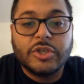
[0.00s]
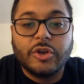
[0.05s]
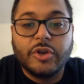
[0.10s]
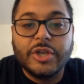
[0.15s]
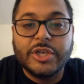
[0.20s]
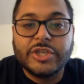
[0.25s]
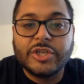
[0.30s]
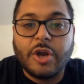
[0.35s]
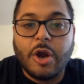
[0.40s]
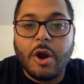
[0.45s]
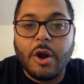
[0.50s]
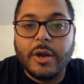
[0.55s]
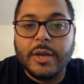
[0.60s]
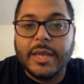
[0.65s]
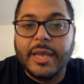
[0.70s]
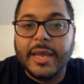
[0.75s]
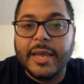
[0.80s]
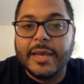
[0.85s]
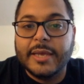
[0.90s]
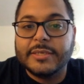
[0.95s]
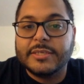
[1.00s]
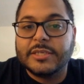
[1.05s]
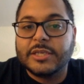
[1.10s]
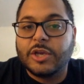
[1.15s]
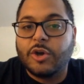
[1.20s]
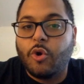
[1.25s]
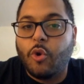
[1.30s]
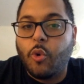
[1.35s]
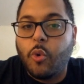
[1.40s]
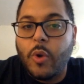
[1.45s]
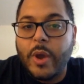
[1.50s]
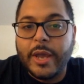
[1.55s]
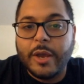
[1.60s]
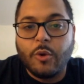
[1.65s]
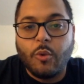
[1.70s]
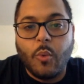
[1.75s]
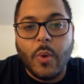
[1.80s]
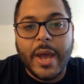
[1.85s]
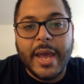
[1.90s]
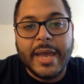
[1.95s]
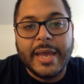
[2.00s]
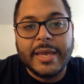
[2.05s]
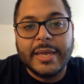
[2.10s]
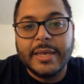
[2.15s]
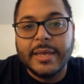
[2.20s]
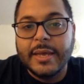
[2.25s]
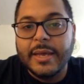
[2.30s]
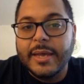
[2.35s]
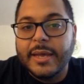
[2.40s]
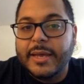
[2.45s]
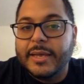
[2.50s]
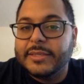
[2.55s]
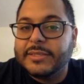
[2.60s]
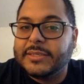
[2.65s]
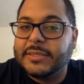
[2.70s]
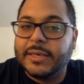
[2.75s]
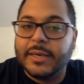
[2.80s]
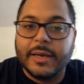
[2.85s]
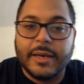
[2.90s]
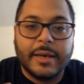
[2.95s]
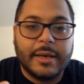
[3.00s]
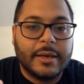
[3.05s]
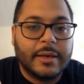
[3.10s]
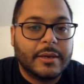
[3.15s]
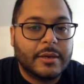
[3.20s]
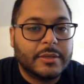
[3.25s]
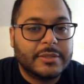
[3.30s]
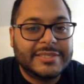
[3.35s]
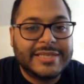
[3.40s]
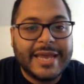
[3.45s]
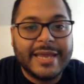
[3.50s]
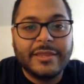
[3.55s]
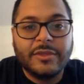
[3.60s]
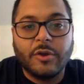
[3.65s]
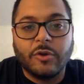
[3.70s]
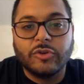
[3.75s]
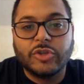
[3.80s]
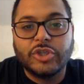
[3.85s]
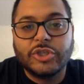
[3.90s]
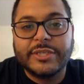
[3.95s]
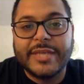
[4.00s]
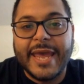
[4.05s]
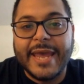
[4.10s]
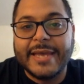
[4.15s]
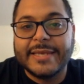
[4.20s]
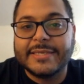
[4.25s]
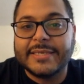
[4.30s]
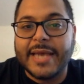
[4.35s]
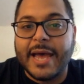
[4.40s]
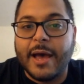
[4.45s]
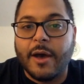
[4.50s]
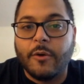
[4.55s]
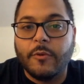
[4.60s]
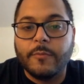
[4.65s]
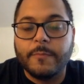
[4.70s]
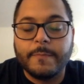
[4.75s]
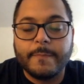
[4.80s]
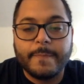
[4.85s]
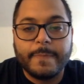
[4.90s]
this card here is a quick way to take those tanks out,